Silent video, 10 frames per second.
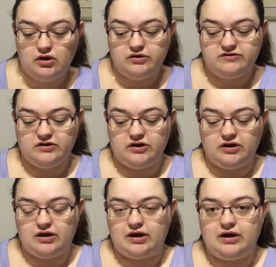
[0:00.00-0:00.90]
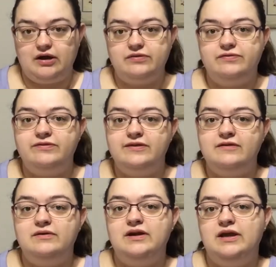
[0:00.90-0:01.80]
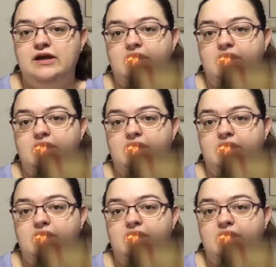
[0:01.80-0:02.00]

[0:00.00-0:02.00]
So that one here